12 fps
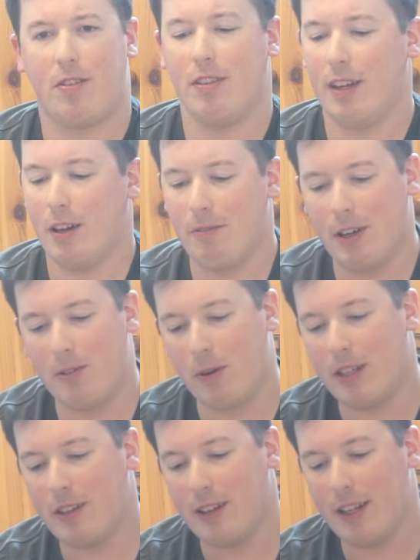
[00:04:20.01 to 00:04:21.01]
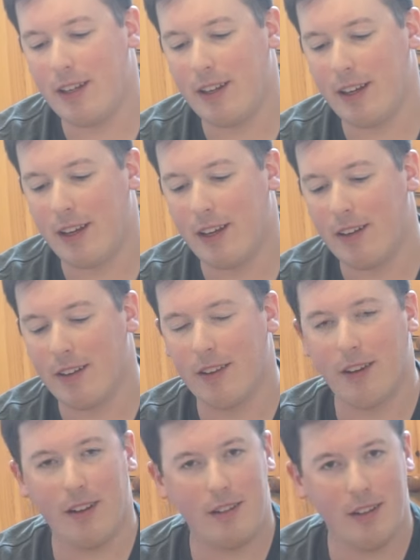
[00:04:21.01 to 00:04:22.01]
Something I found rather neat, and
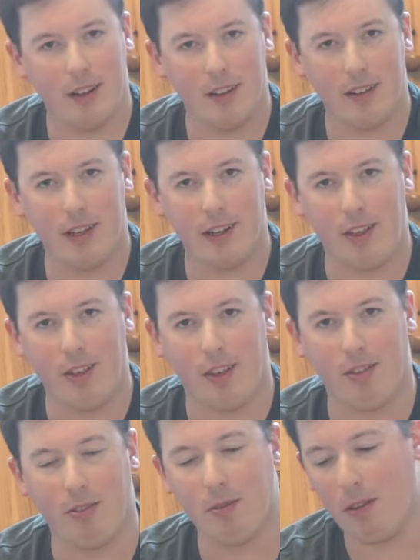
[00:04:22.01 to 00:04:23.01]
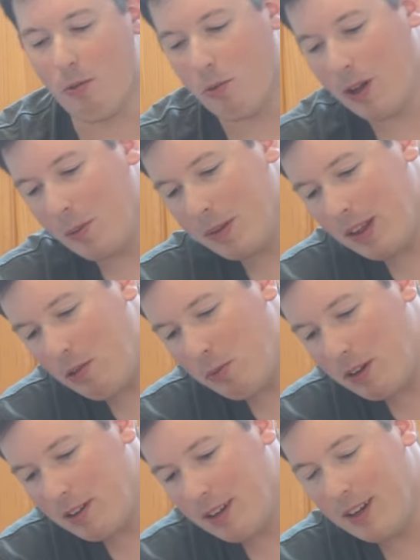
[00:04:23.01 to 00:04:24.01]
the other L96s do it as well, but this
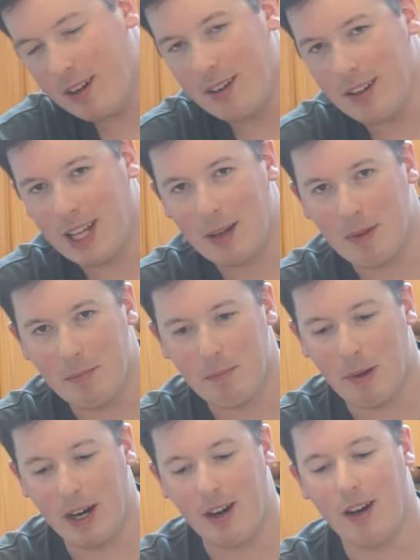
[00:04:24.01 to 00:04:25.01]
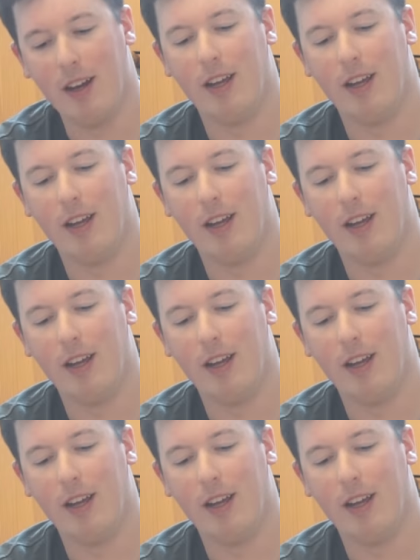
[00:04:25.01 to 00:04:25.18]
one did it a little bit better.